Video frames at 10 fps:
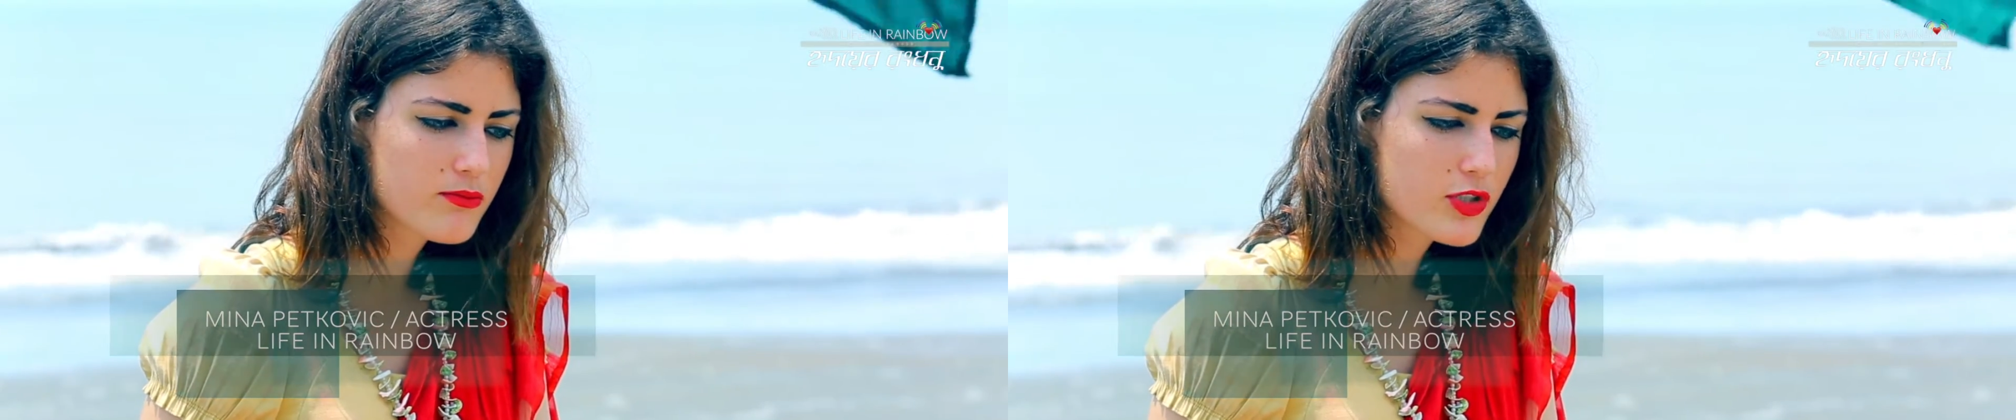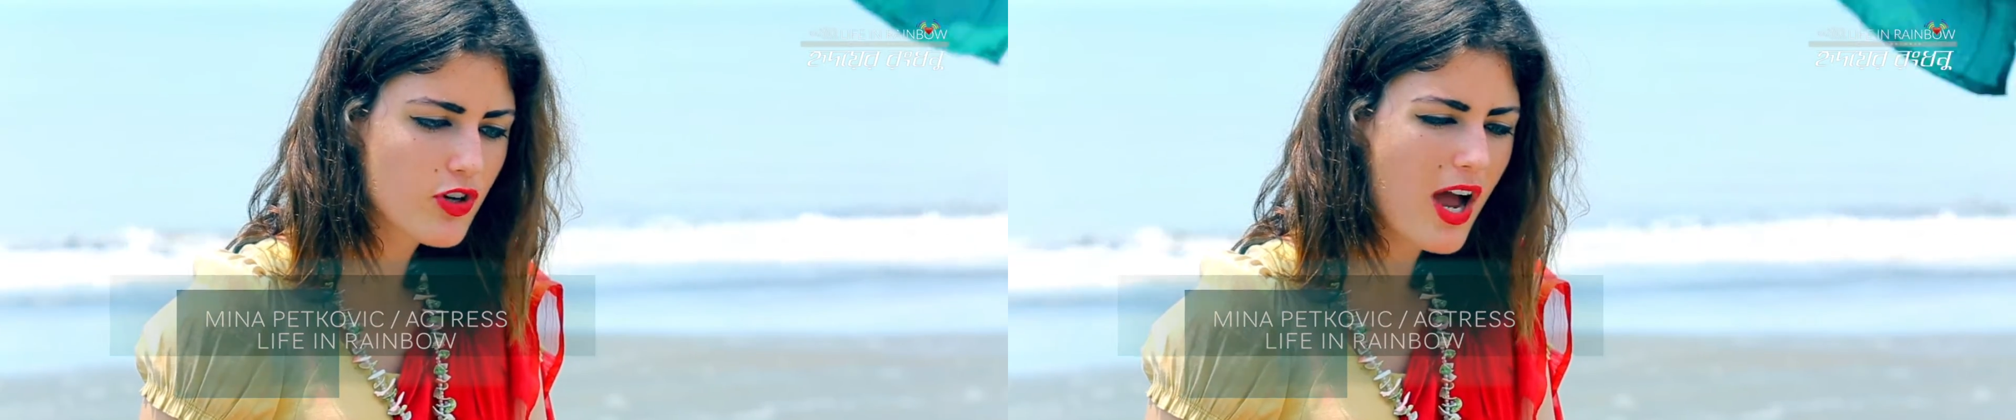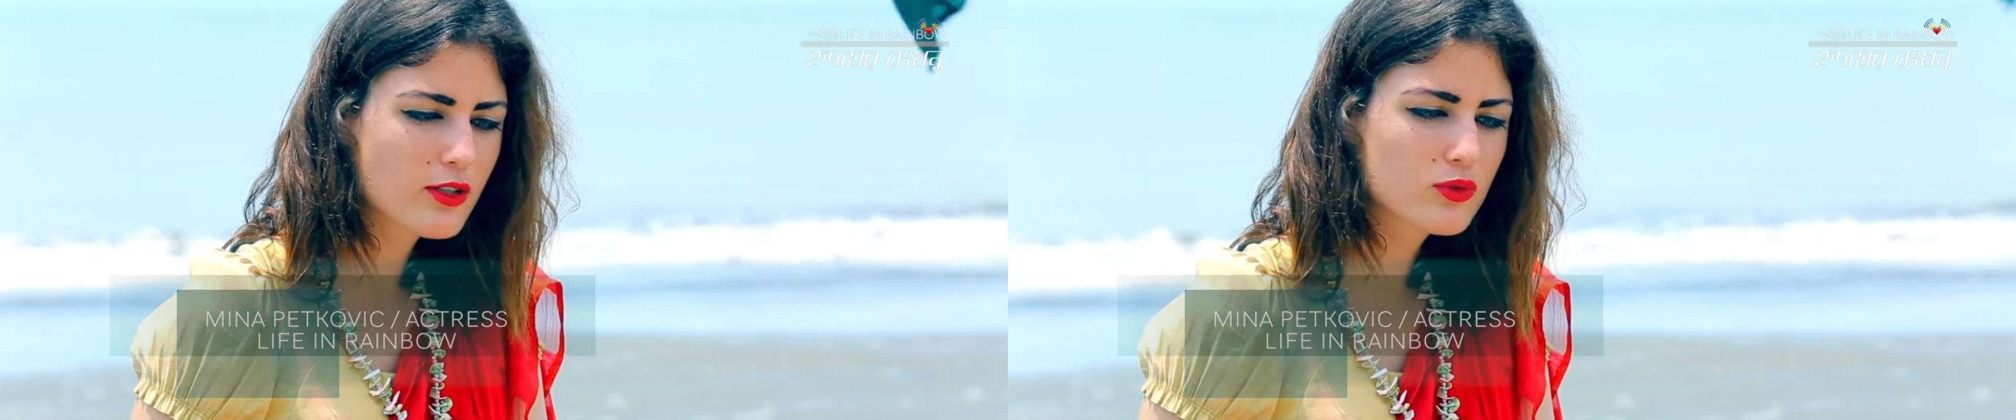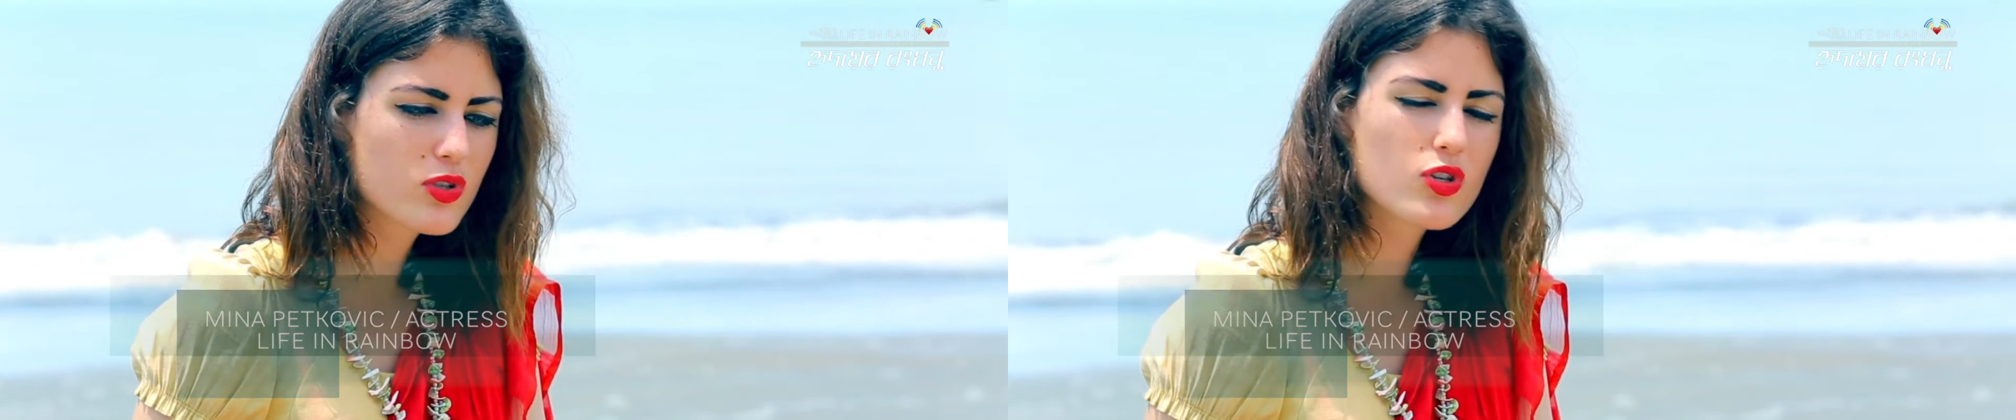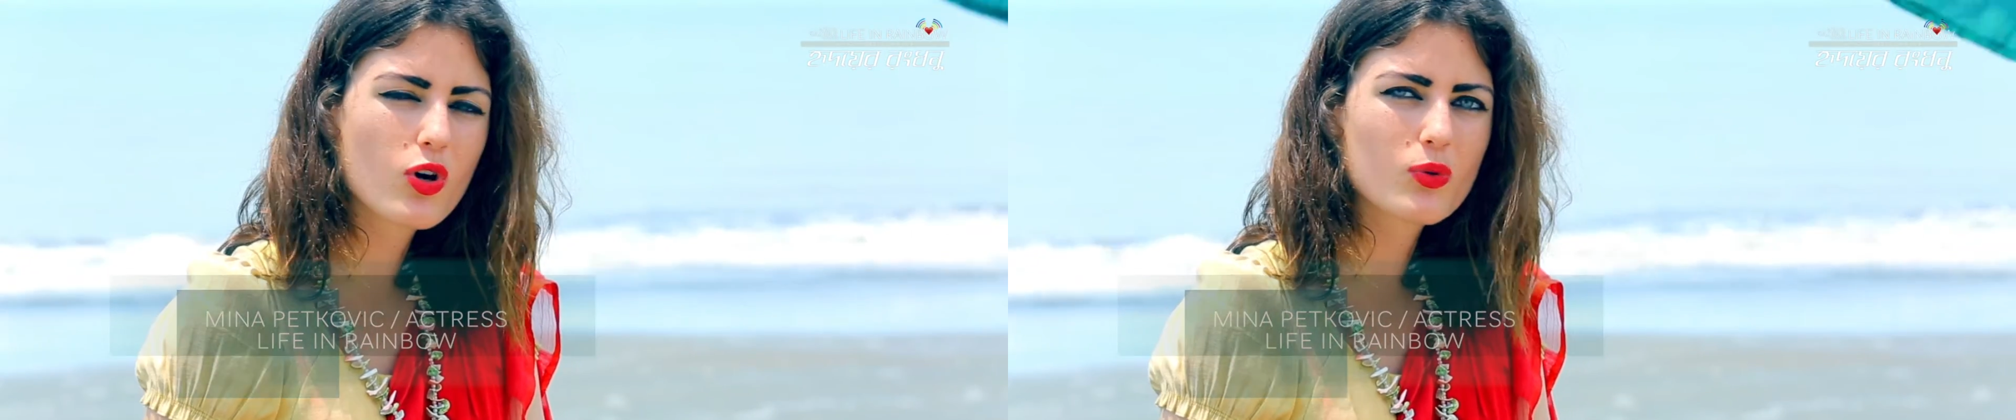trying to
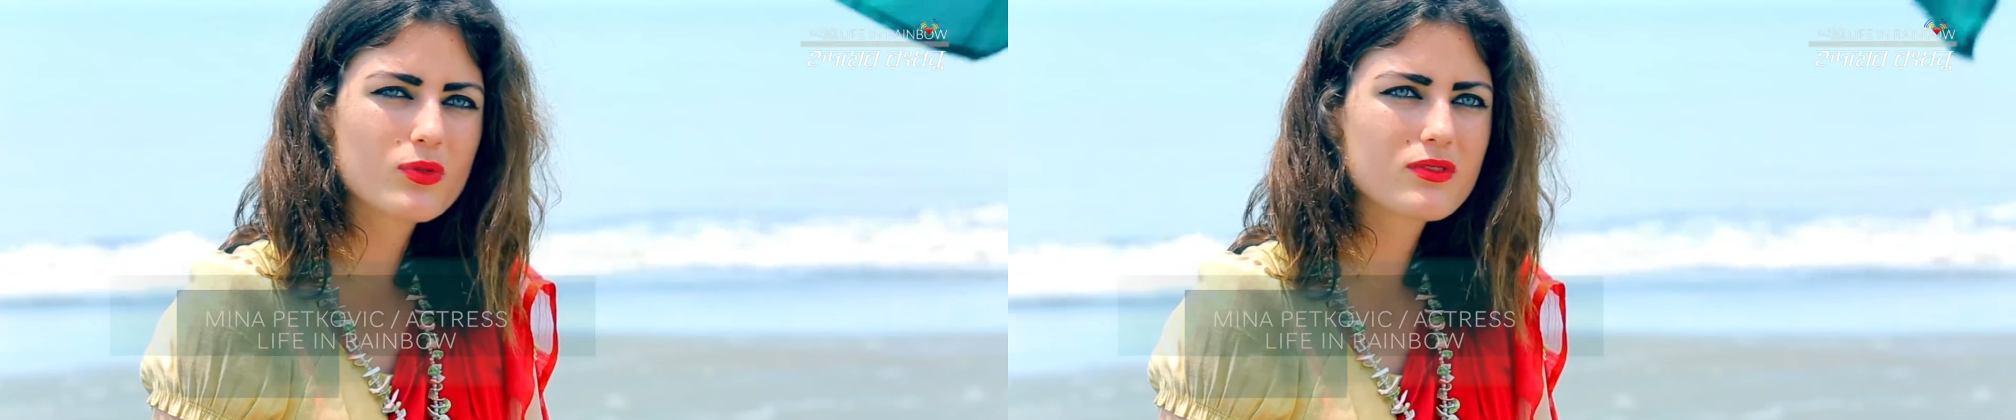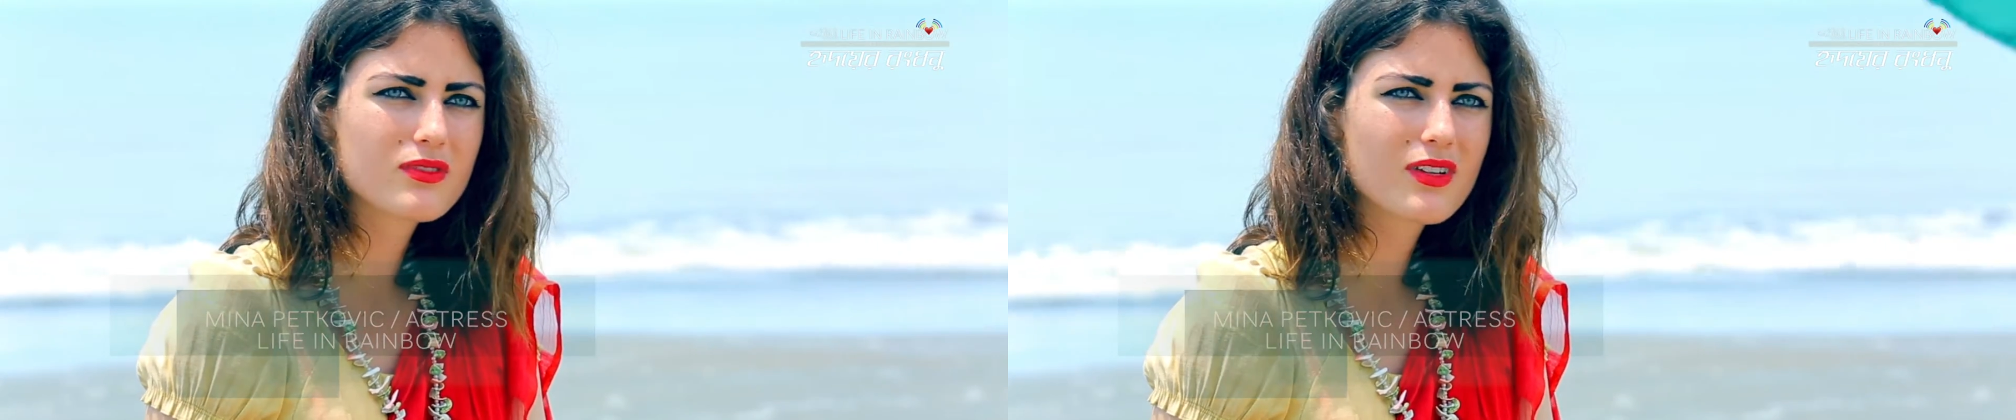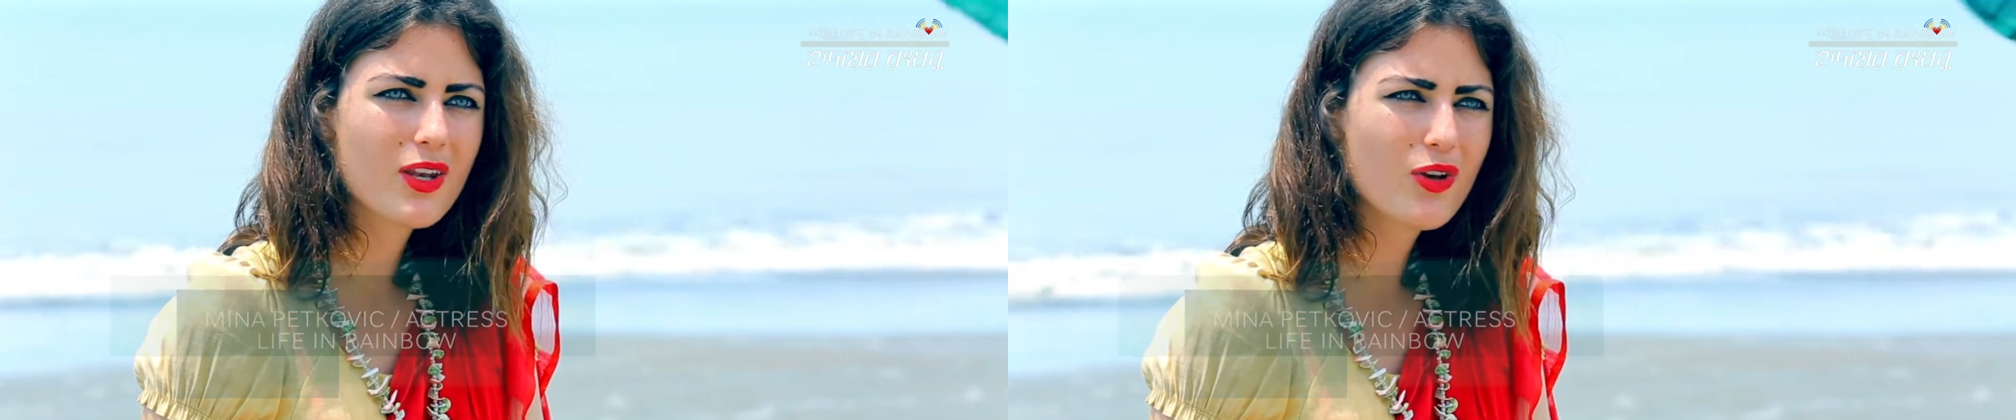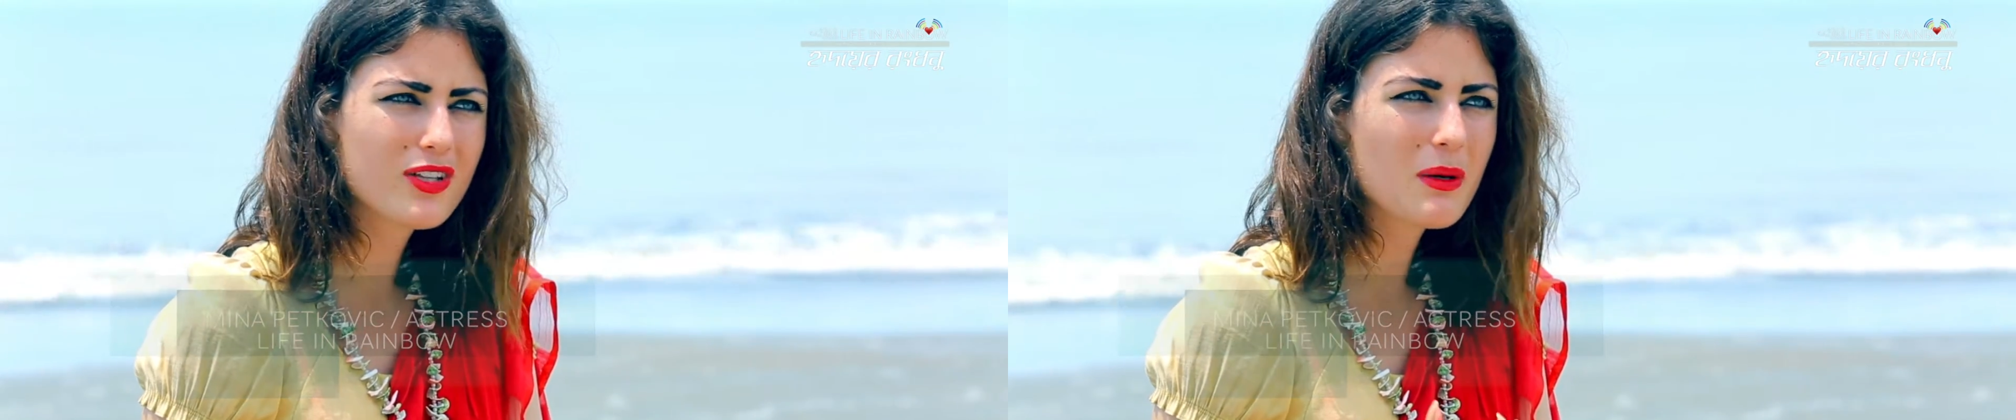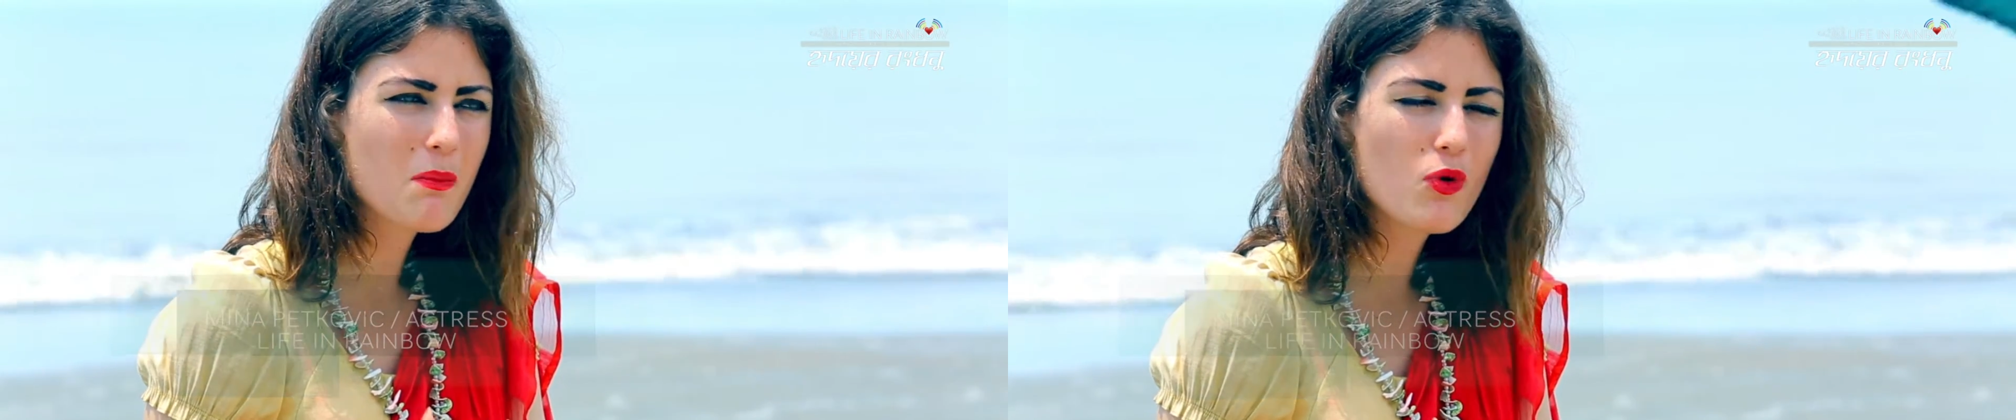show
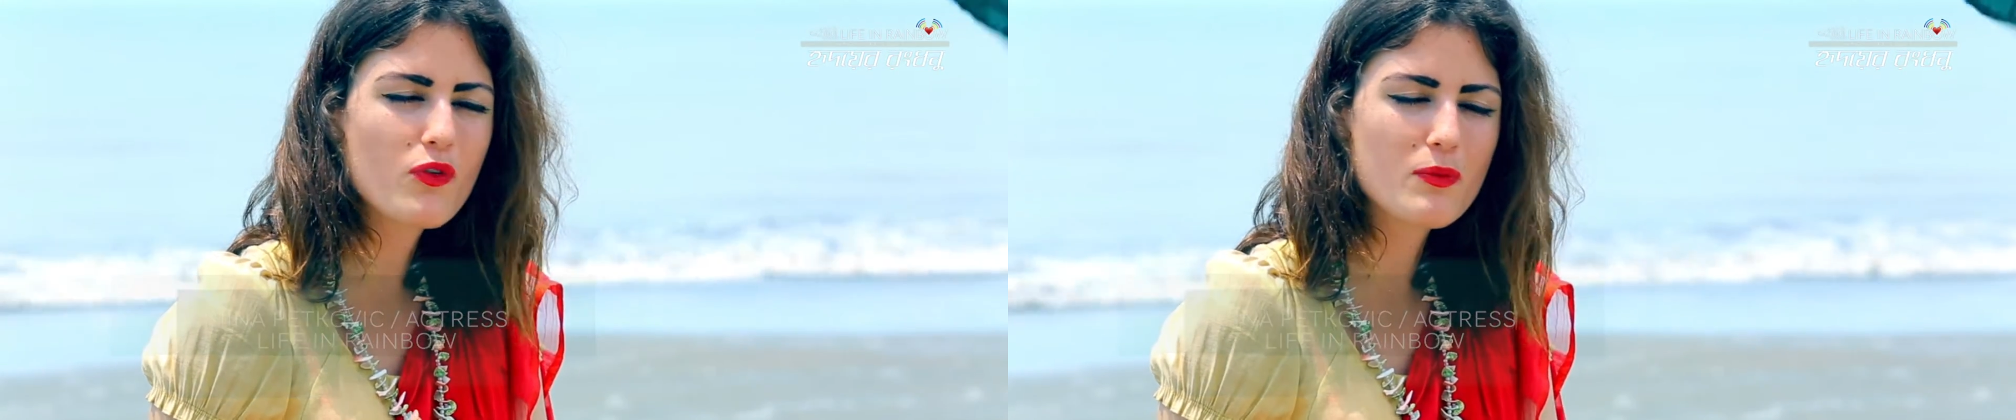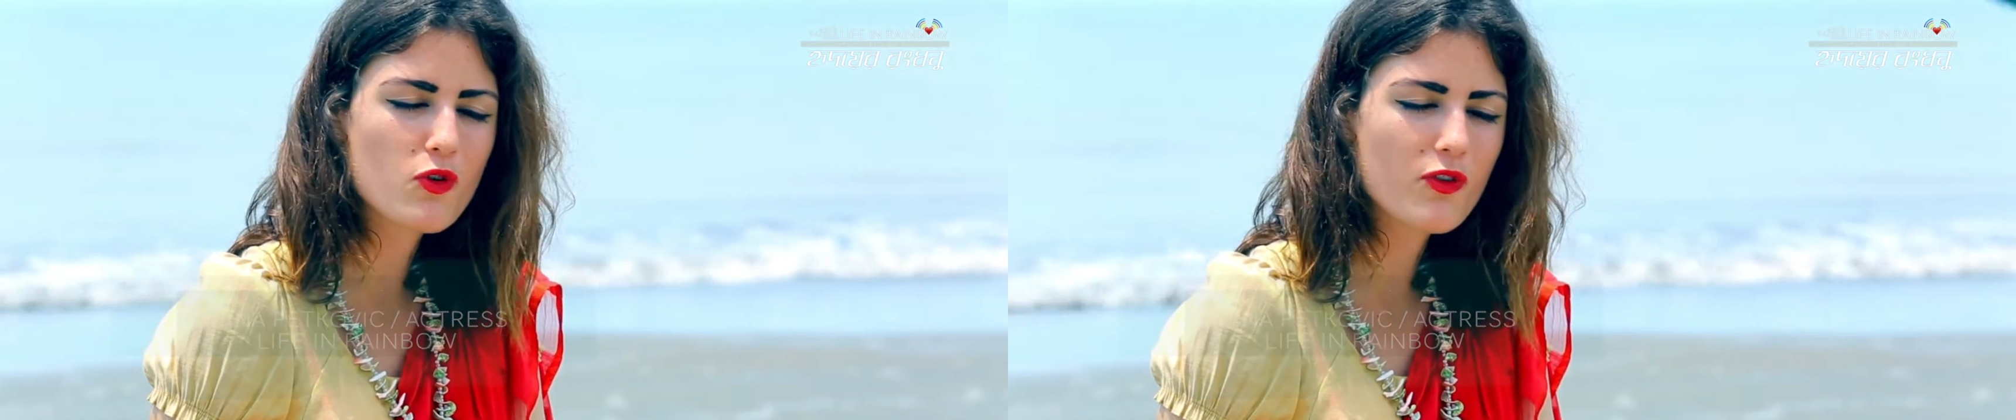not a movie.